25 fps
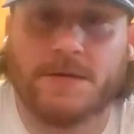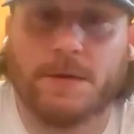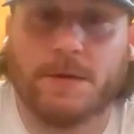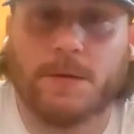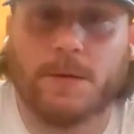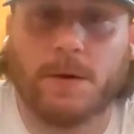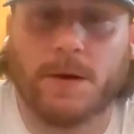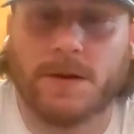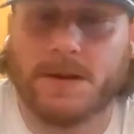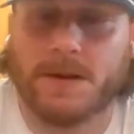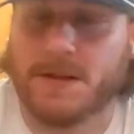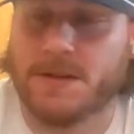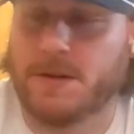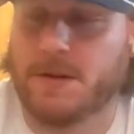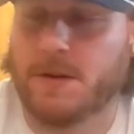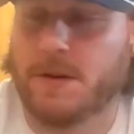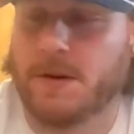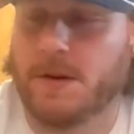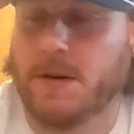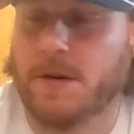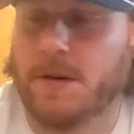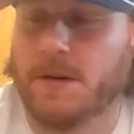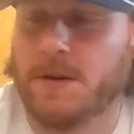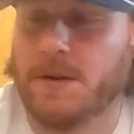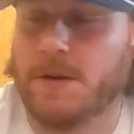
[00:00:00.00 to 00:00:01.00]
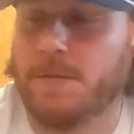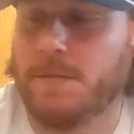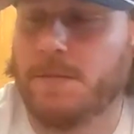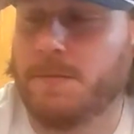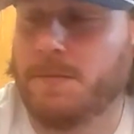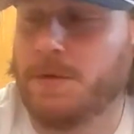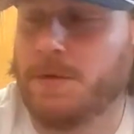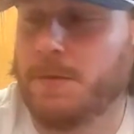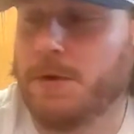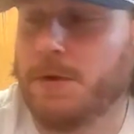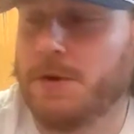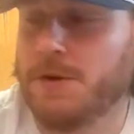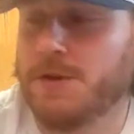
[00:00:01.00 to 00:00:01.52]
for what these are.
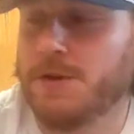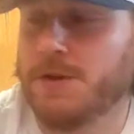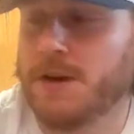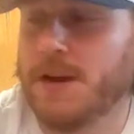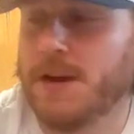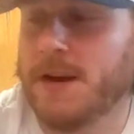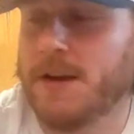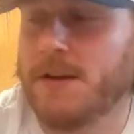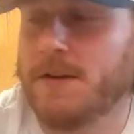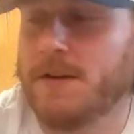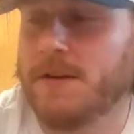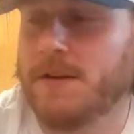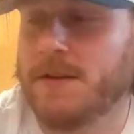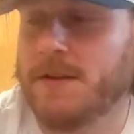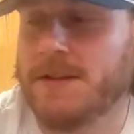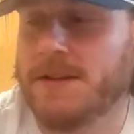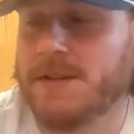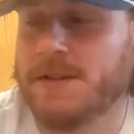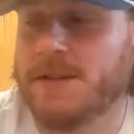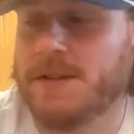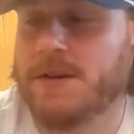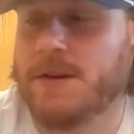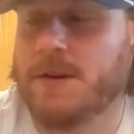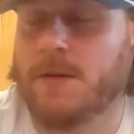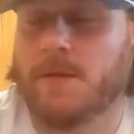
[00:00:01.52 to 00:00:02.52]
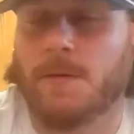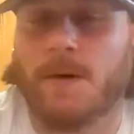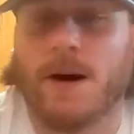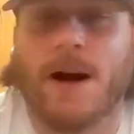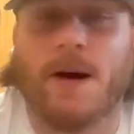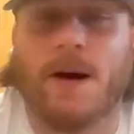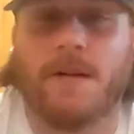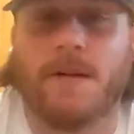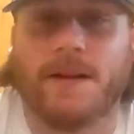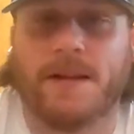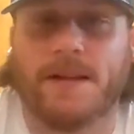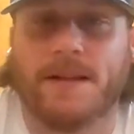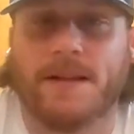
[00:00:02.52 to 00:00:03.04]
You put your hand on these and you go,
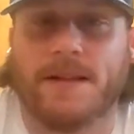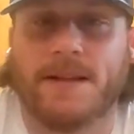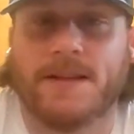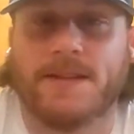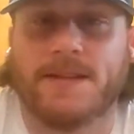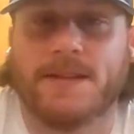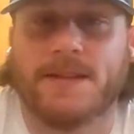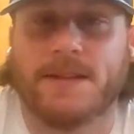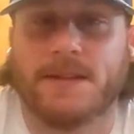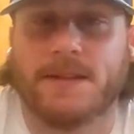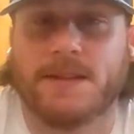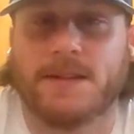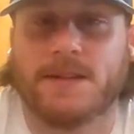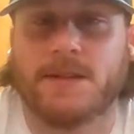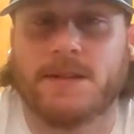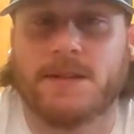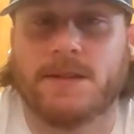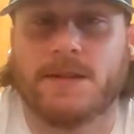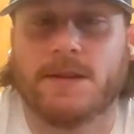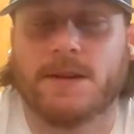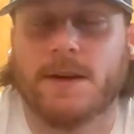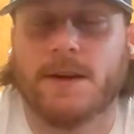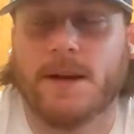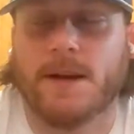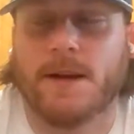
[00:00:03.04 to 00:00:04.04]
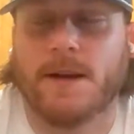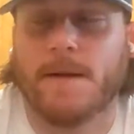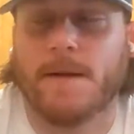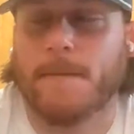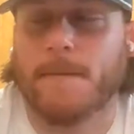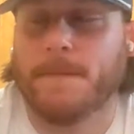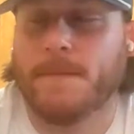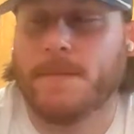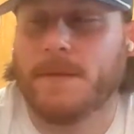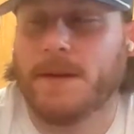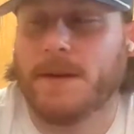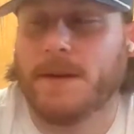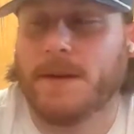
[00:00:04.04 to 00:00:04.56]
wow, like this is
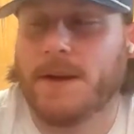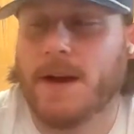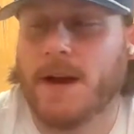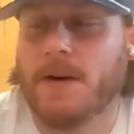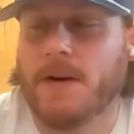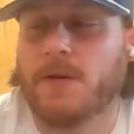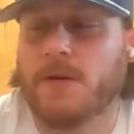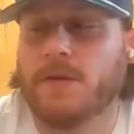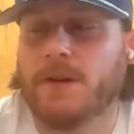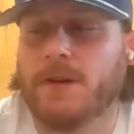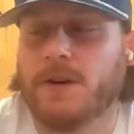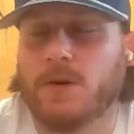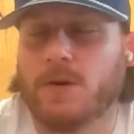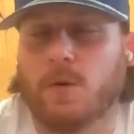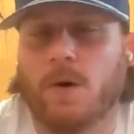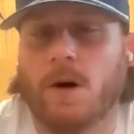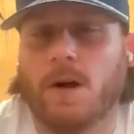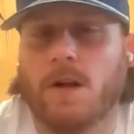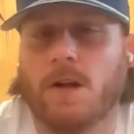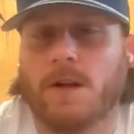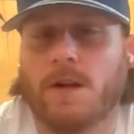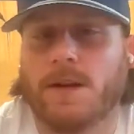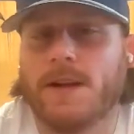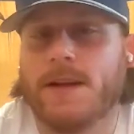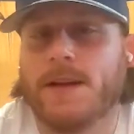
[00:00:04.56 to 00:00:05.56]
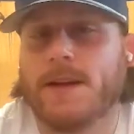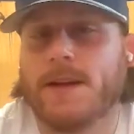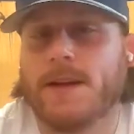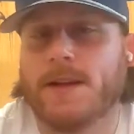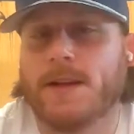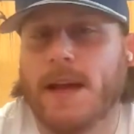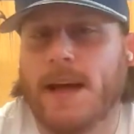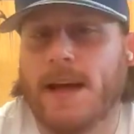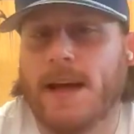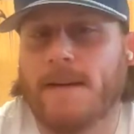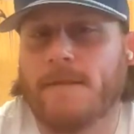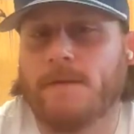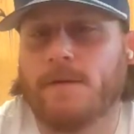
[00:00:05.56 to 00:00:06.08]
not only quality.
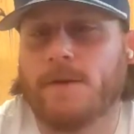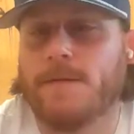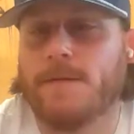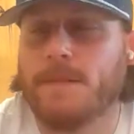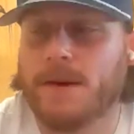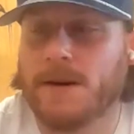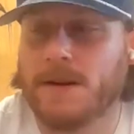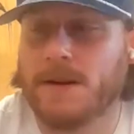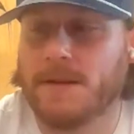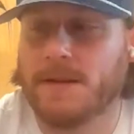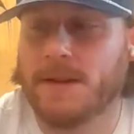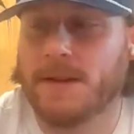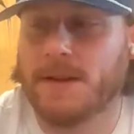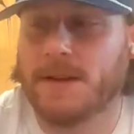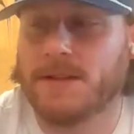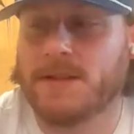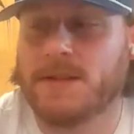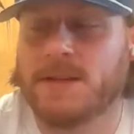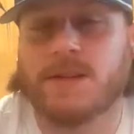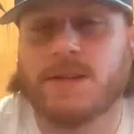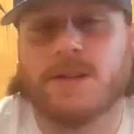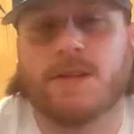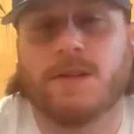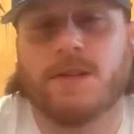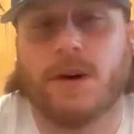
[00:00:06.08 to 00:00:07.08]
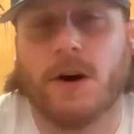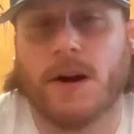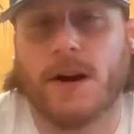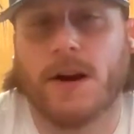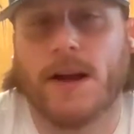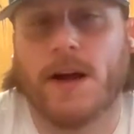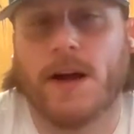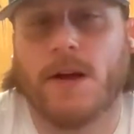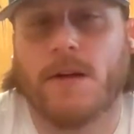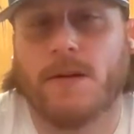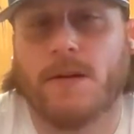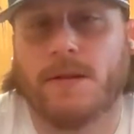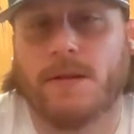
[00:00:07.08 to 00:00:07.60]
Every bit of this is thought
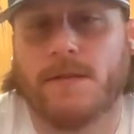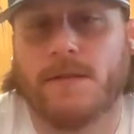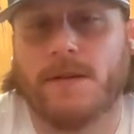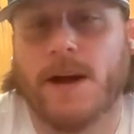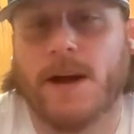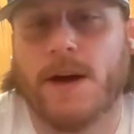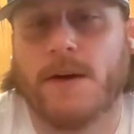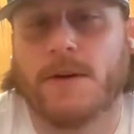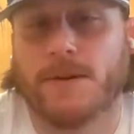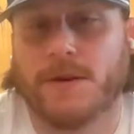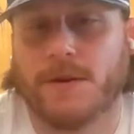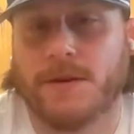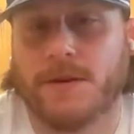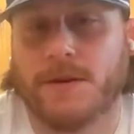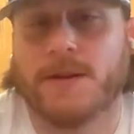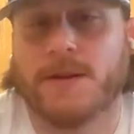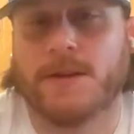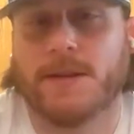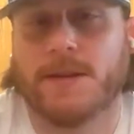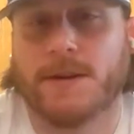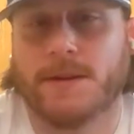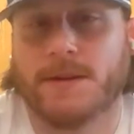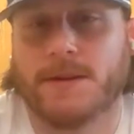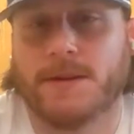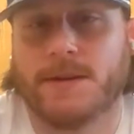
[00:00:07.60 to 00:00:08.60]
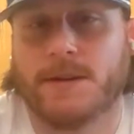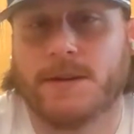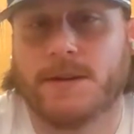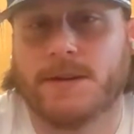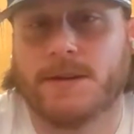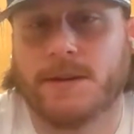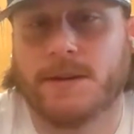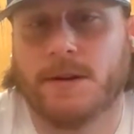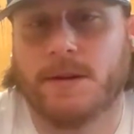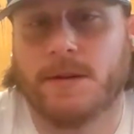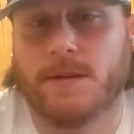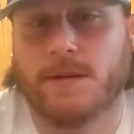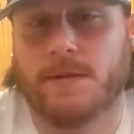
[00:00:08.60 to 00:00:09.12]
out of how you did this.
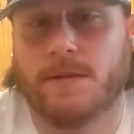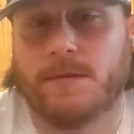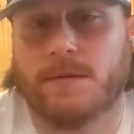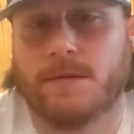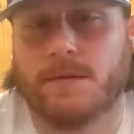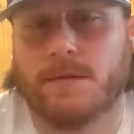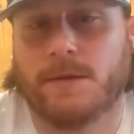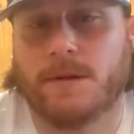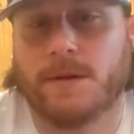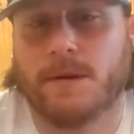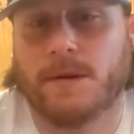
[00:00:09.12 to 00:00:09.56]
So